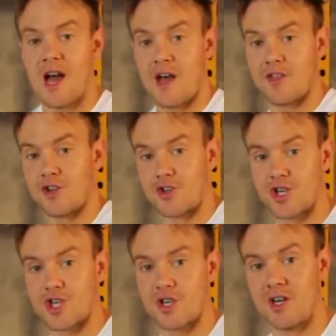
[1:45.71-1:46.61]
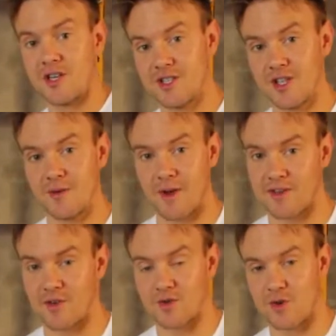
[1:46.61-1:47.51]
and the nutrition to the
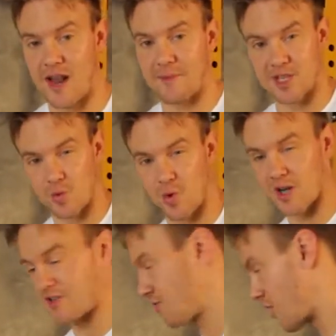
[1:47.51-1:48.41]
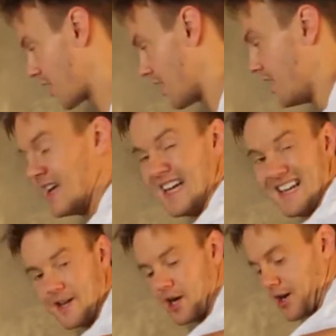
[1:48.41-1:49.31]
muscle to allow me to work stronger
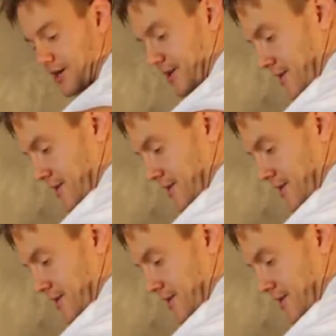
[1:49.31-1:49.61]
and harder.